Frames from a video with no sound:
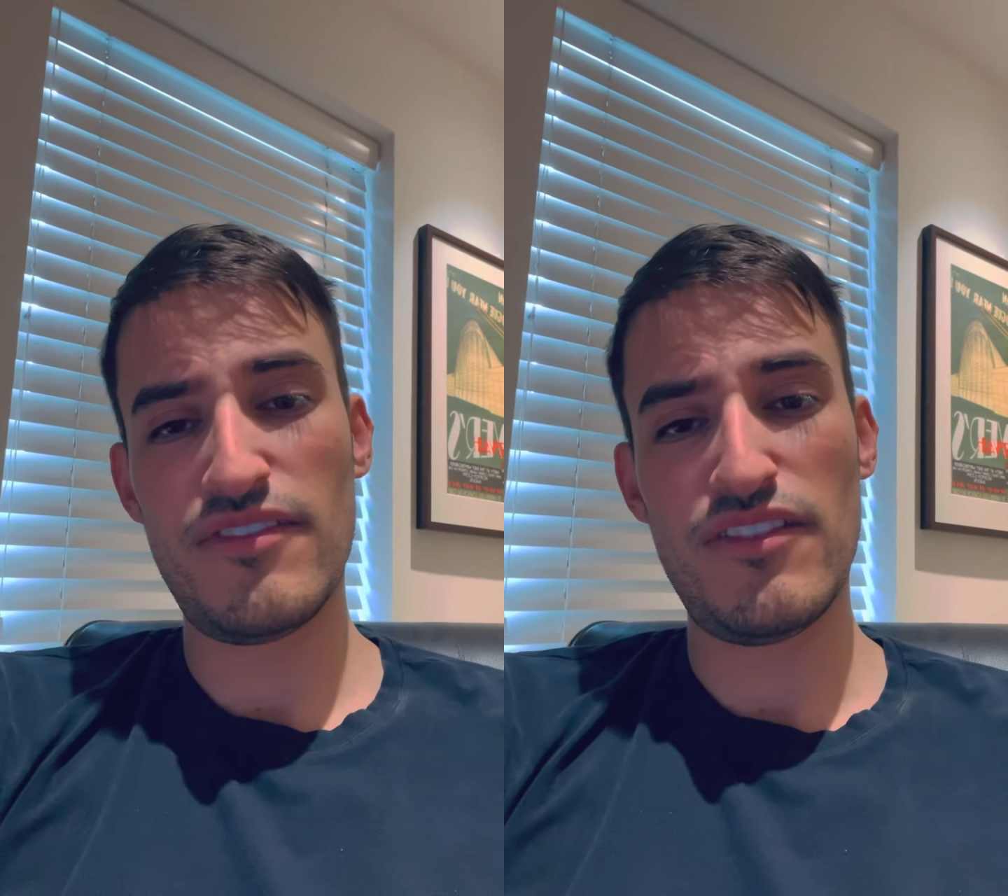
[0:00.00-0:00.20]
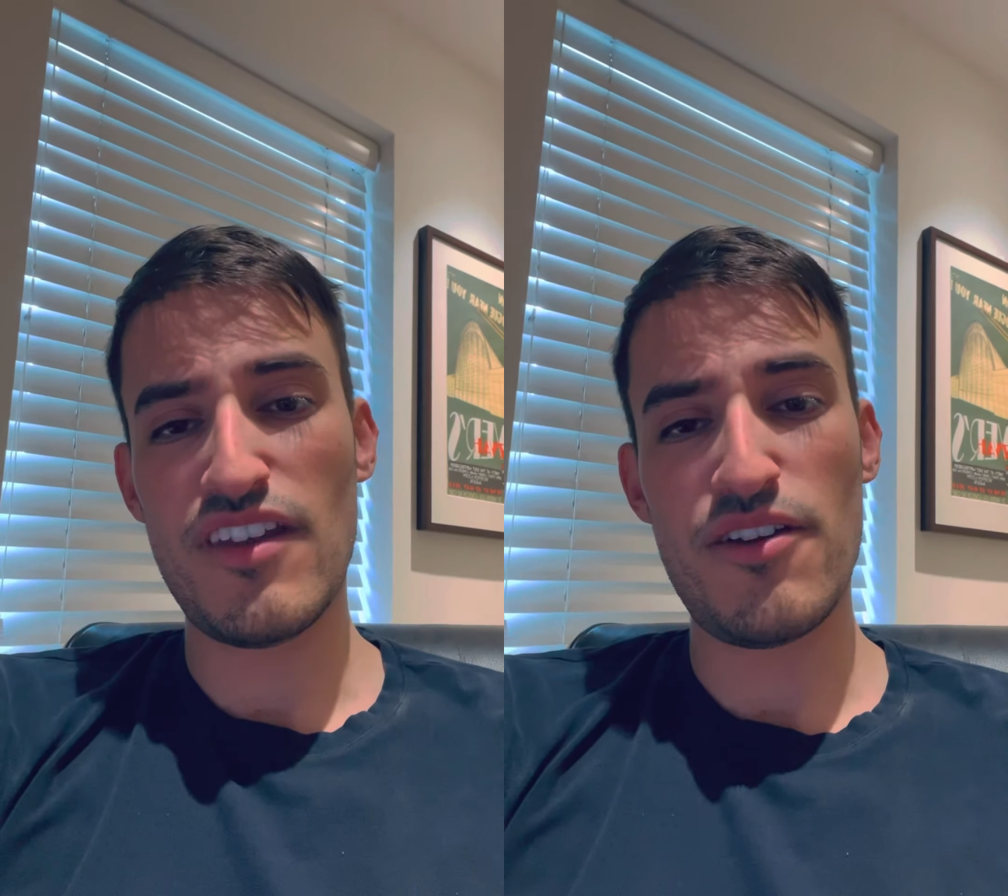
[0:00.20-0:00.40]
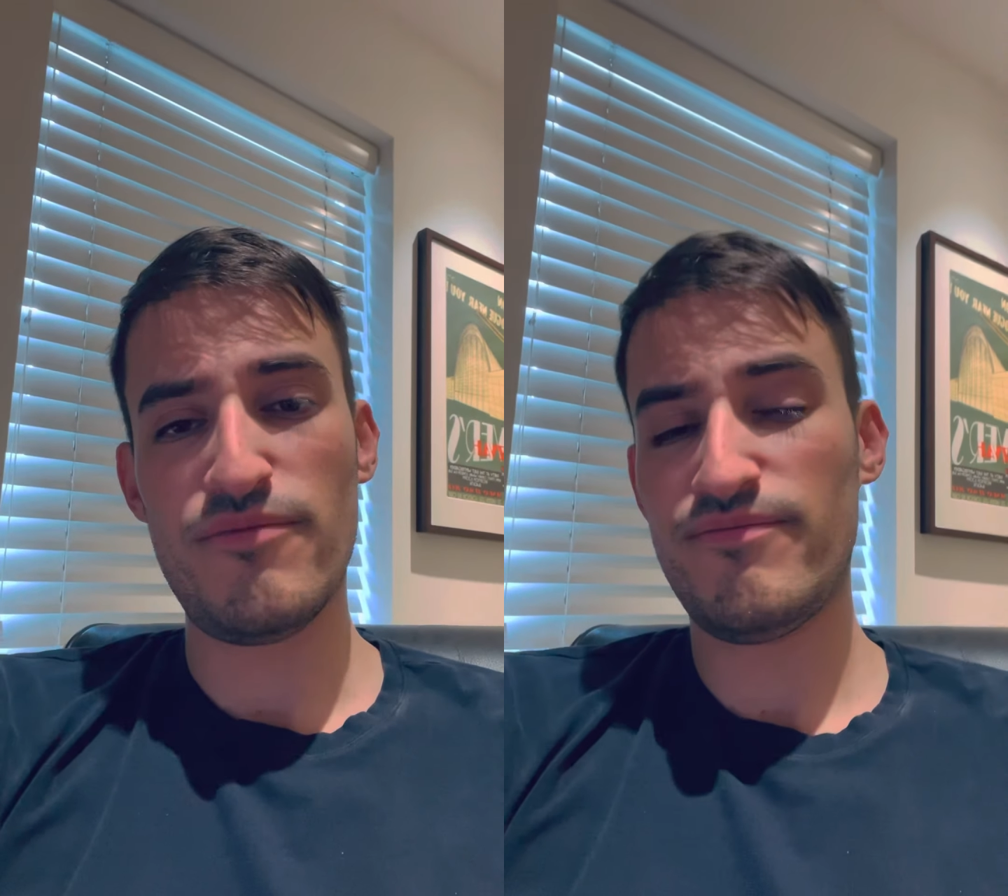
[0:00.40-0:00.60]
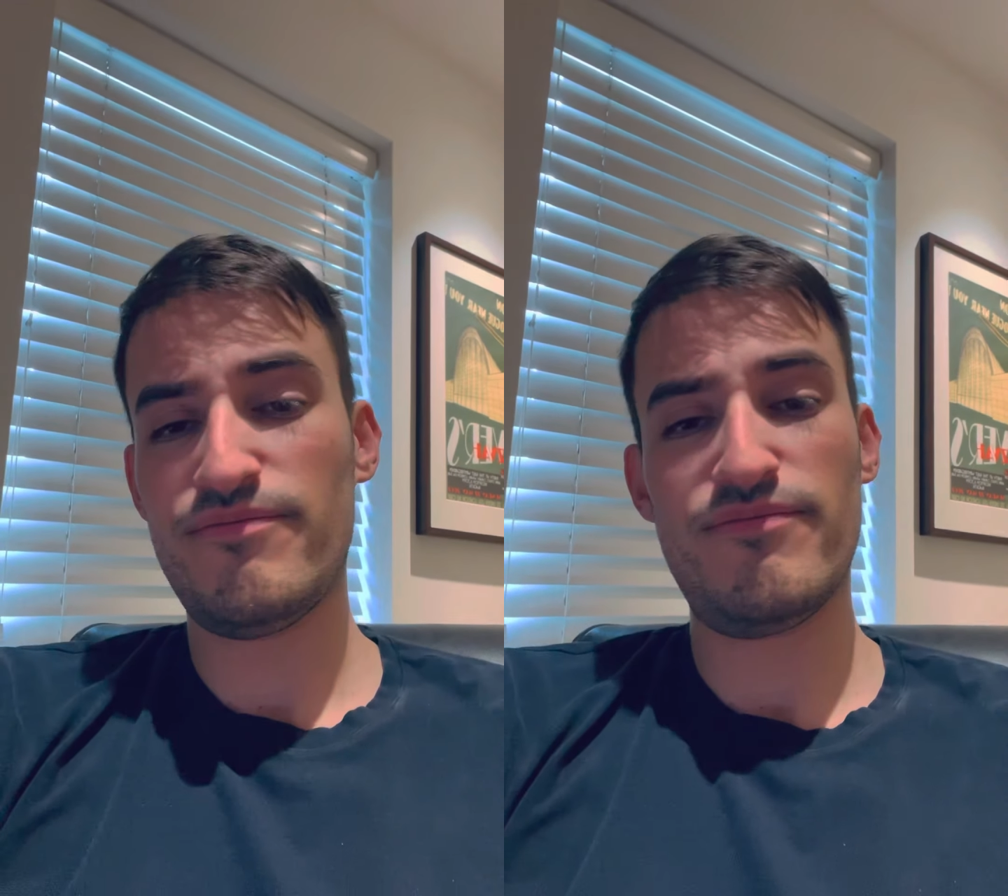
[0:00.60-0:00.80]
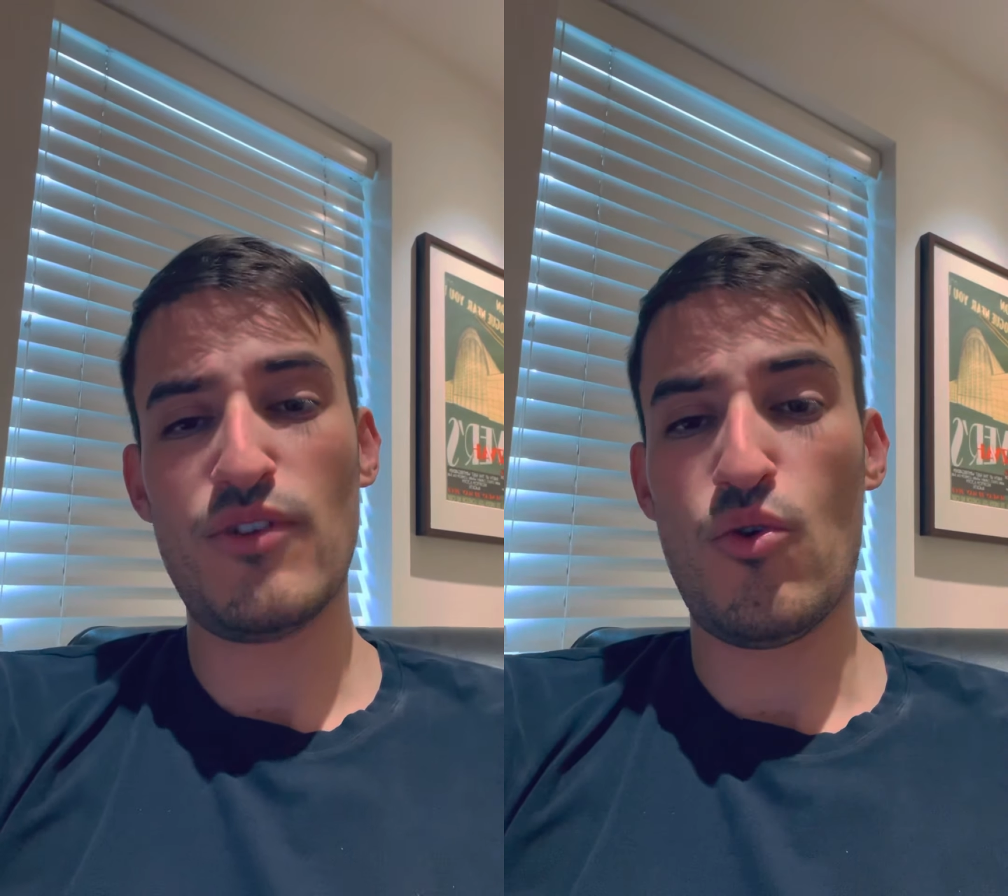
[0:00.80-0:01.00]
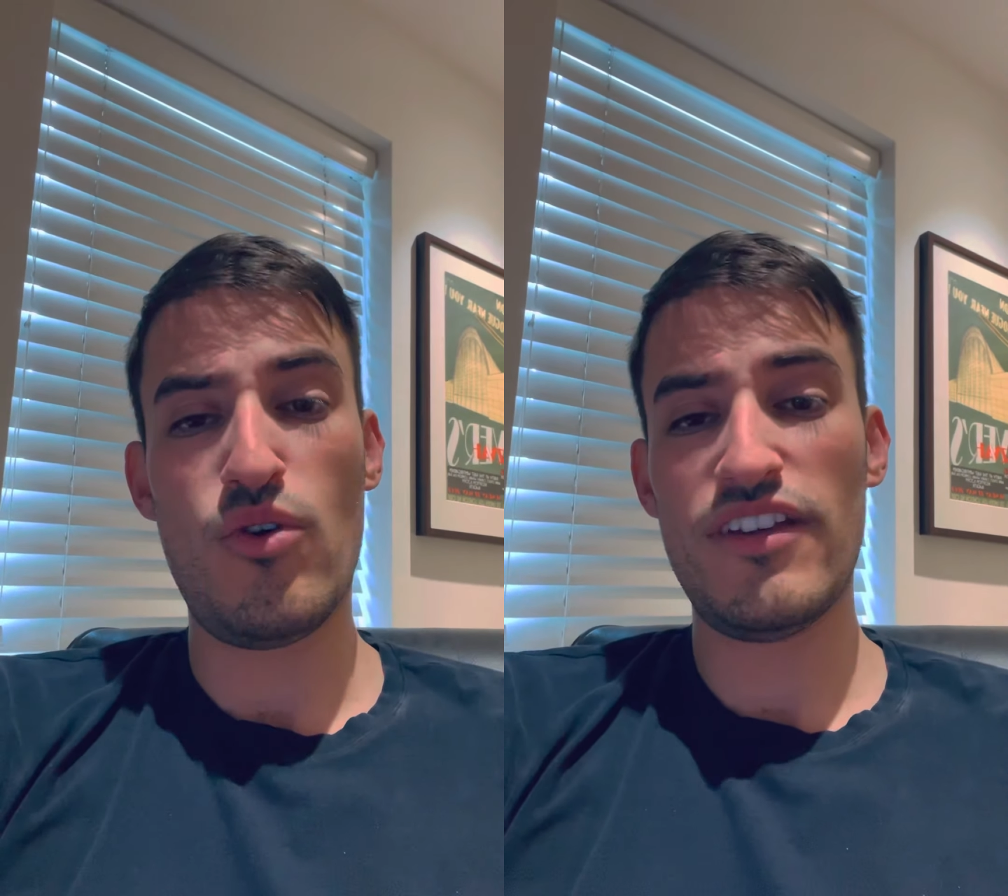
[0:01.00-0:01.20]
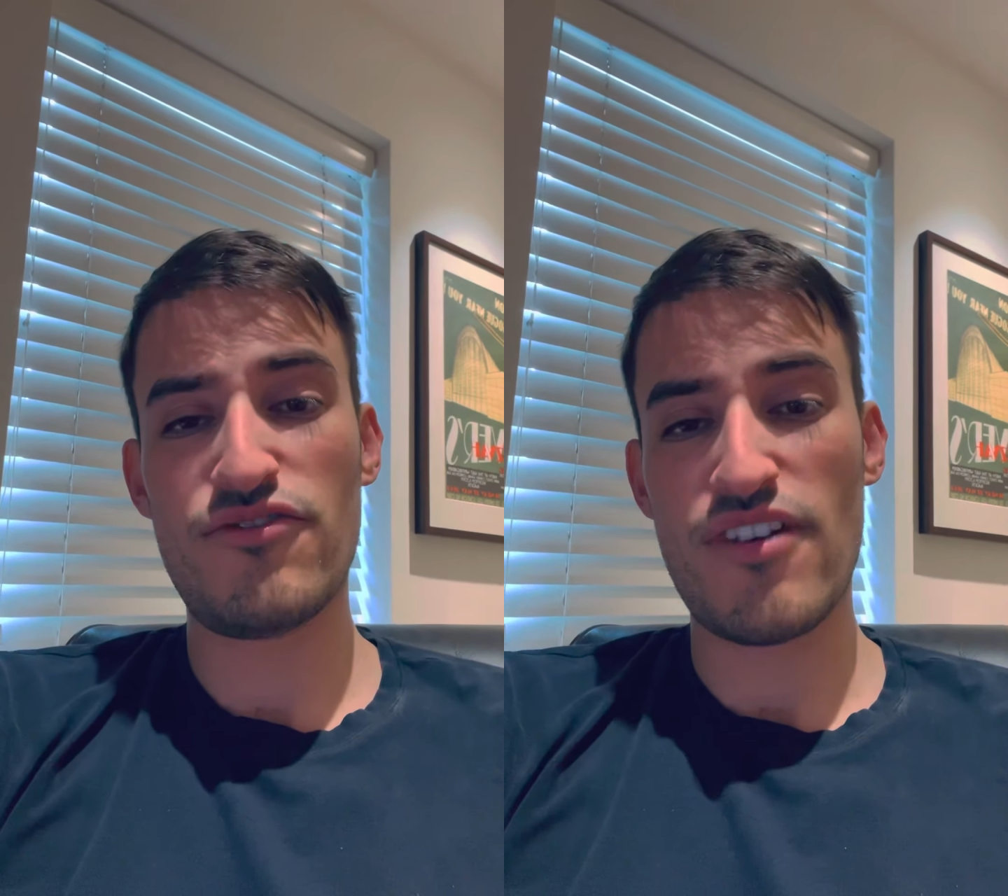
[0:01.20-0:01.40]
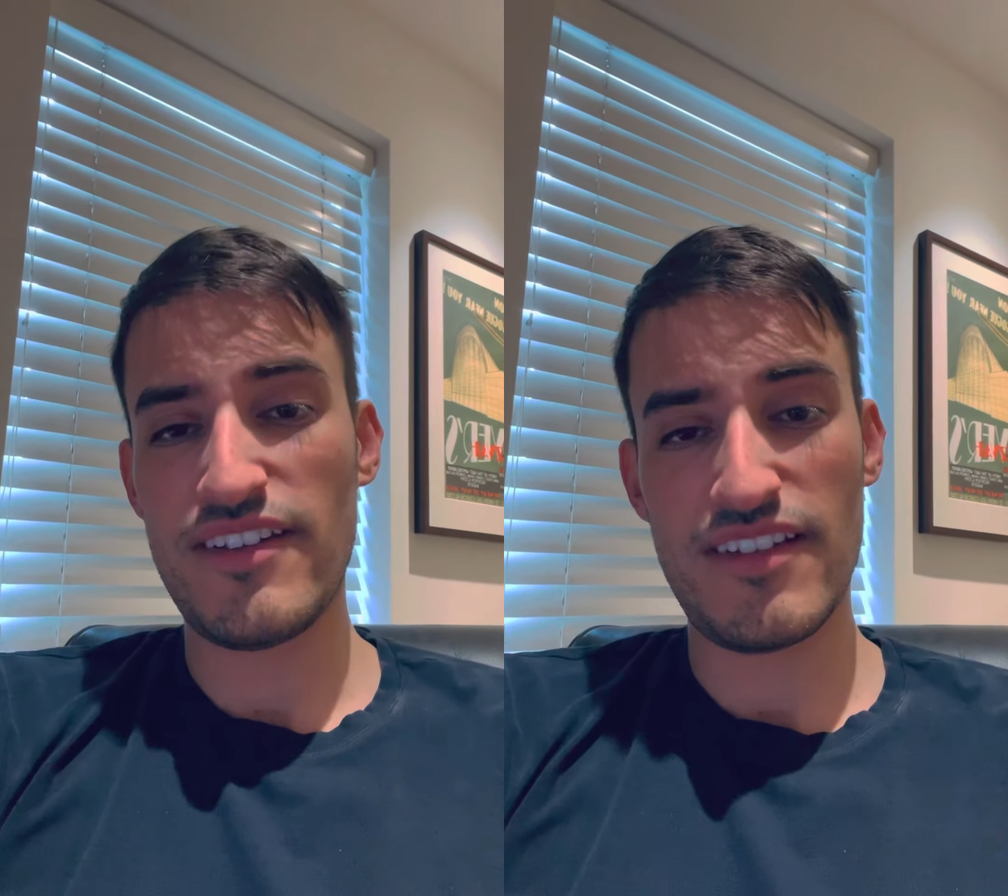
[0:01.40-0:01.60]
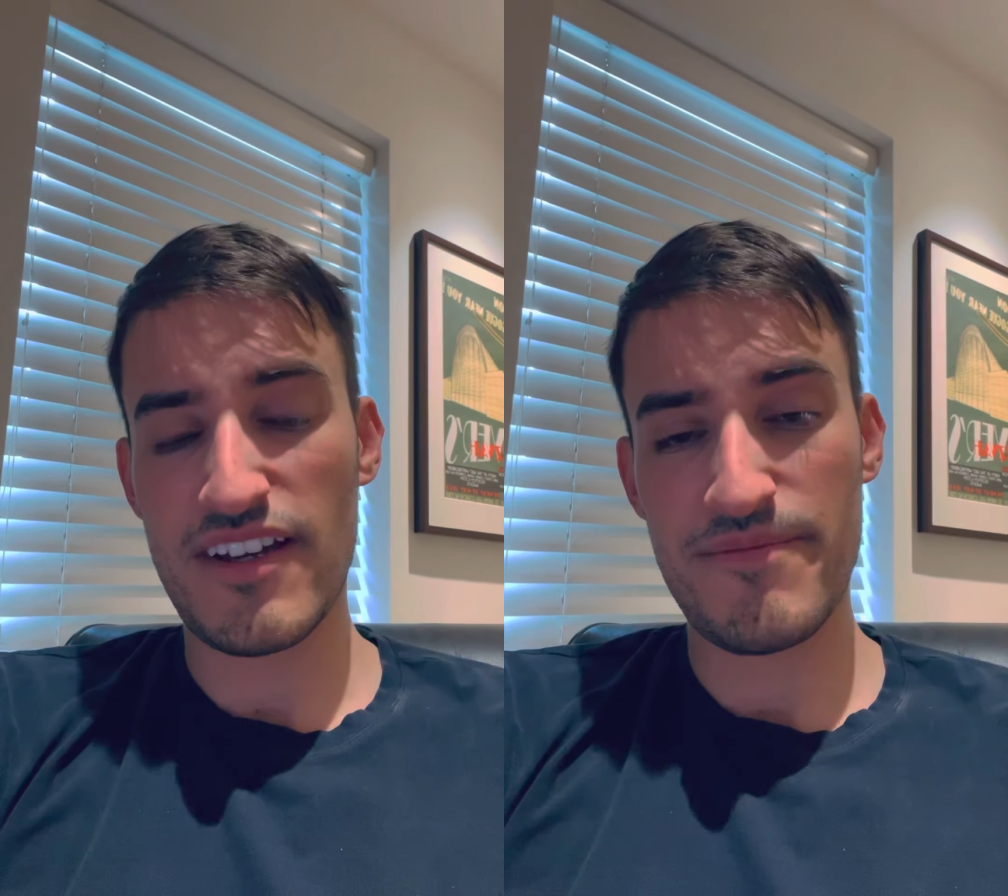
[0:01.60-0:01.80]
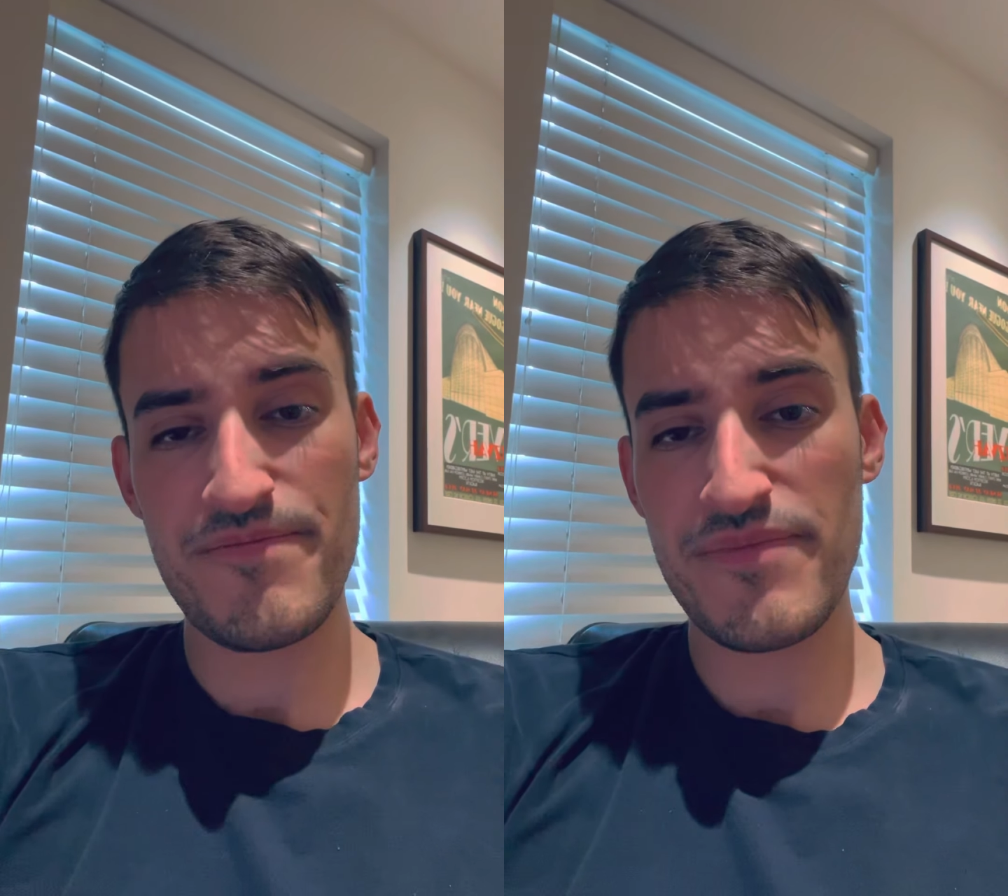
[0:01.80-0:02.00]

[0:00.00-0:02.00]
no orchestrator,